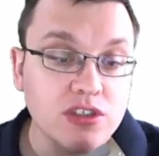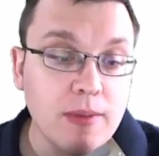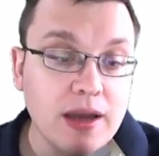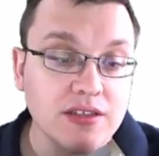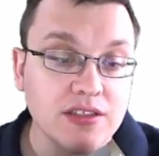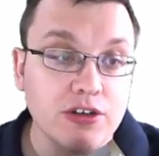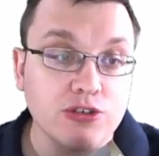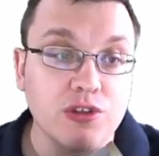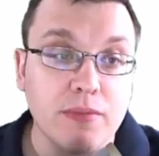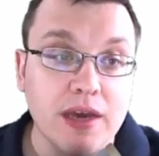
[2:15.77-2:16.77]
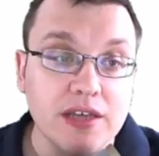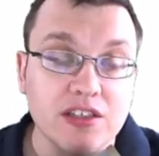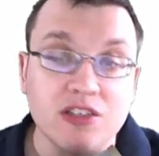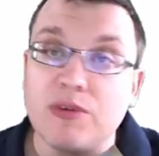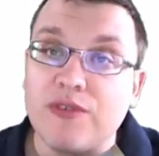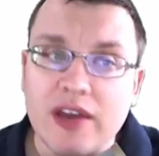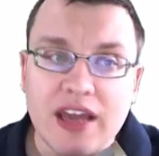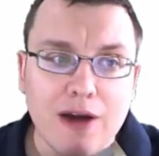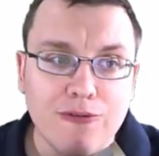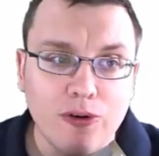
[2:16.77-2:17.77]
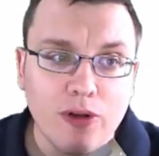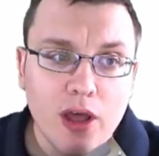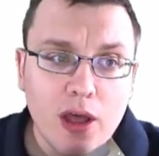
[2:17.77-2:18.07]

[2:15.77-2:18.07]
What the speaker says: about his years with the Masons? Be very careful.